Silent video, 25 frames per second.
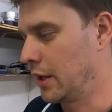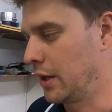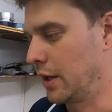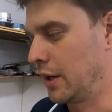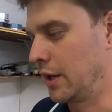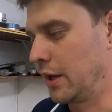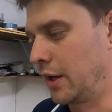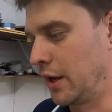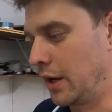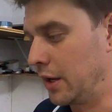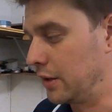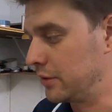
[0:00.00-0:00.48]

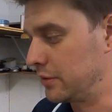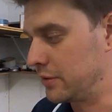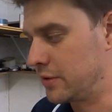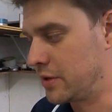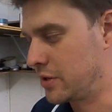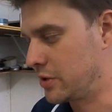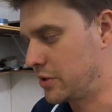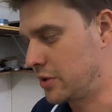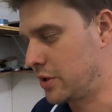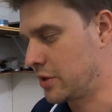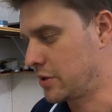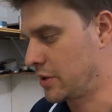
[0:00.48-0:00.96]
and
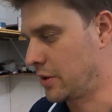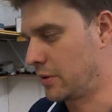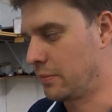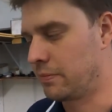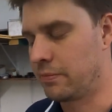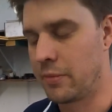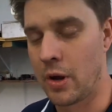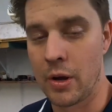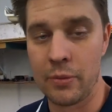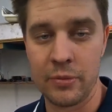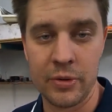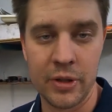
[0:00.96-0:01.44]
it's just
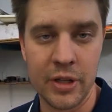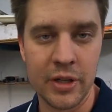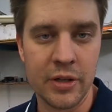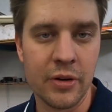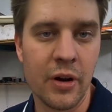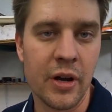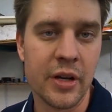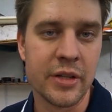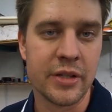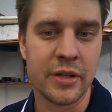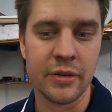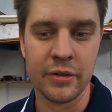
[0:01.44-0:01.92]
a really
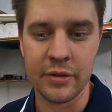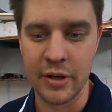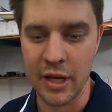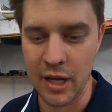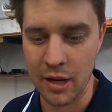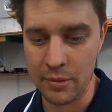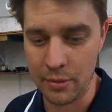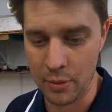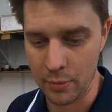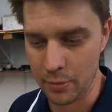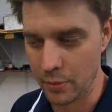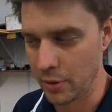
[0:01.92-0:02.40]
nice little
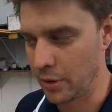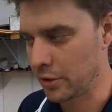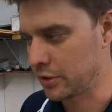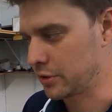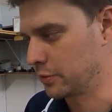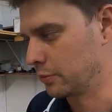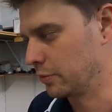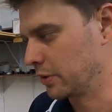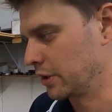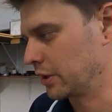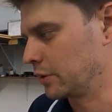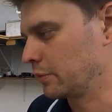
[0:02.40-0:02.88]
cam that
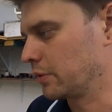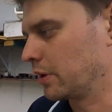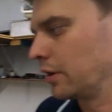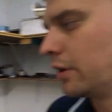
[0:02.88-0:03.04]
works really